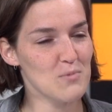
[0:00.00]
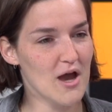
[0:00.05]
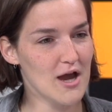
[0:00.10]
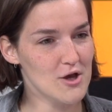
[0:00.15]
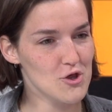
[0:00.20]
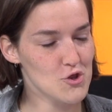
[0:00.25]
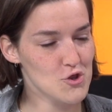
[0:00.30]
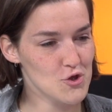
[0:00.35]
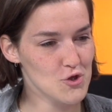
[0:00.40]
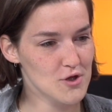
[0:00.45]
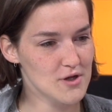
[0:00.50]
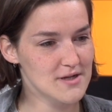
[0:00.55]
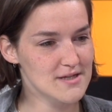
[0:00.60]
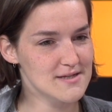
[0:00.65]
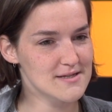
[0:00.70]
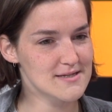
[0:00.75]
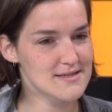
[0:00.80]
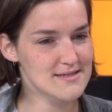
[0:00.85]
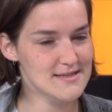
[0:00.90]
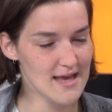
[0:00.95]
I
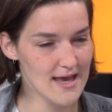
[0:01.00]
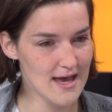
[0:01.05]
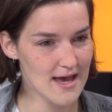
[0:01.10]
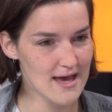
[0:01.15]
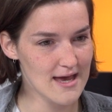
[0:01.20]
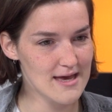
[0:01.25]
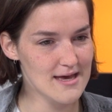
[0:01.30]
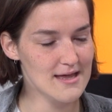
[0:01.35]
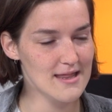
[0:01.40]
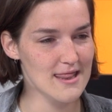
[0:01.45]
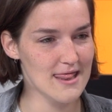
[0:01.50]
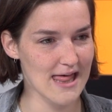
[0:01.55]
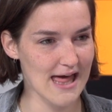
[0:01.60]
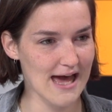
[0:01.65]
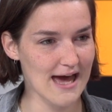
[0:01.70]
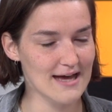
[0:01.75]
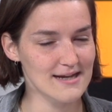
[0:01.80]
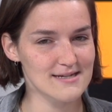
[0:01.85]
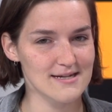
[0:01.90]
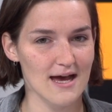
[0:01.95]
should say
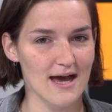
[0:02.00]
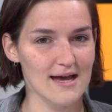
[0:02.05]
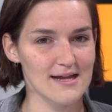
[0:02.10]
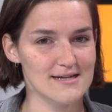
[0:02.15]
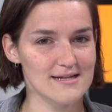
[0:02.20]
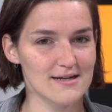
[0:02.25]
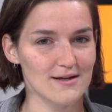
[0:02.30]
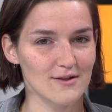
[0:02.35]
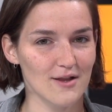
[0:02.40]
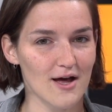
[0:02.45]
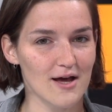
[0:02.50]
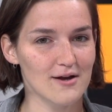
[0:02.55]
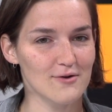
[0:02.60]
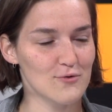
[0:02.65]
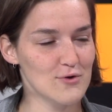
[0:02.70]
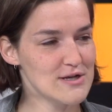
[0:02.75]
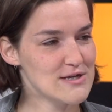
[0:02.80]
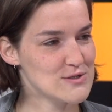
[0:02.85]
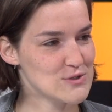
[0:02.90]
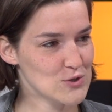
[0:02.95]
that I did a lot of
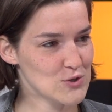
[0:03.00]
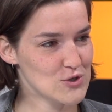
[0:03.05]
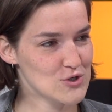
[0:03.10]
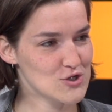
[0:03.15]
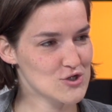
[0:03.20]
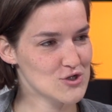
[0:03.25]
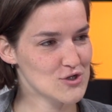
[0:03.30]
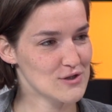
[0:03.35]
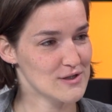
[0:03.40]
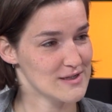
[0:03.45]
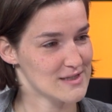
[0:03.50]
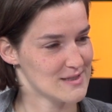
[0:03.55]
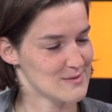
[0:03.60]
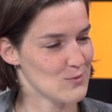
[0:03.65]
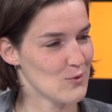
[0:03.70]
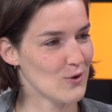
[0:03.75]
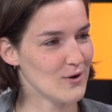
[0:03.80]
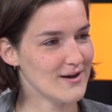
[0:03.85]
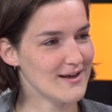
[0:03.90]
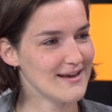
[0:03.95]
research this
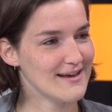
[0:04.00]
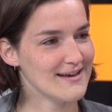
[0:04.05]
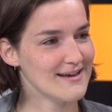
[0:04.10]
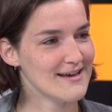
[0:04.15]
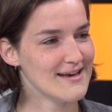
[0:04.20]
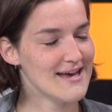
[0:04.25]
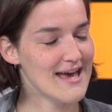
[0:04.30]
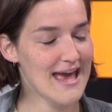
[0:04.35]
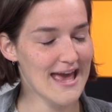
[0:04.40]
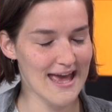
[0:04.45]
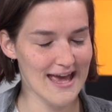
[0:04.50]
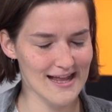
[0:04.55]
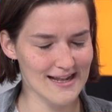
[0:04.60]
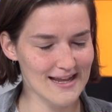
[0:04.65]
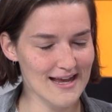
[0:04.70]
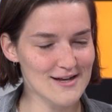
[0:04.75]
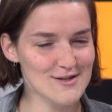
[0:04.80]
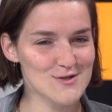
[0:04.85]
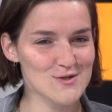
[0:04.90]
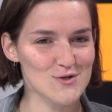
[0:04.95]
morning and
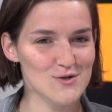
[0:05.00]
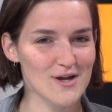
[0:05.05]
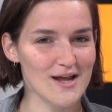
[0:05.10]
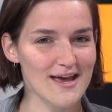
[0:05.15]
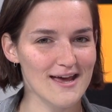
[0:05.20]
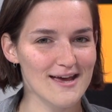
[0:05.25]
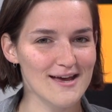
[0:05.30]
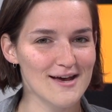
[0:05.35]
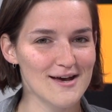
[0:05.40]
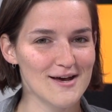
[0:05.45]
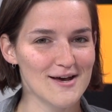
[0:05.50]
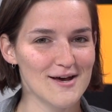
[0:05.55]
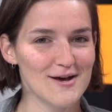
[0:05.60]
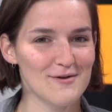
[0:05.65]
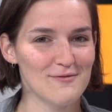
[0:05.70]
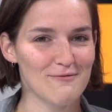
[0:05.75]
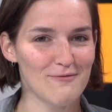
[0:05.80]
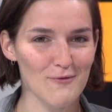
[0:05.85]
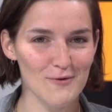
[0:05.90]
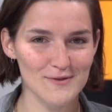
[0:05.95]
yesterday
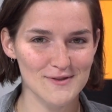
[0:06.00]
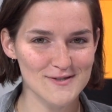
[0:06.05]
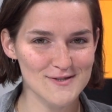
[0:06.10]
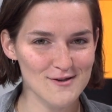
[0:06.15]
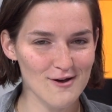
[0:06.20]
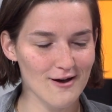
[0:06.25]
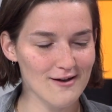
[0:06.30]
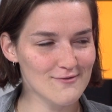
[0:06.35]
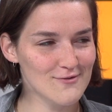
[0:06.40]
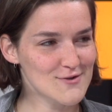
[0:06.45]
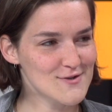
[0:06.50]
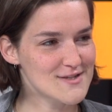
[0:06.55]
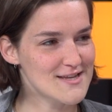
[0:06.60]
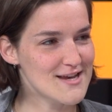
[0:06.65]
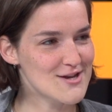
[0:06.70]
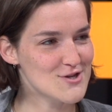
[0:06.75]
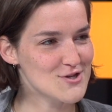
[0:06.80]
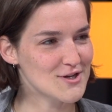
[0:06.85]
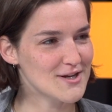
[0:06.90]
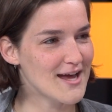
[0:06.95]
for this
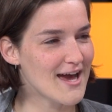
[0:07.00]
conversation.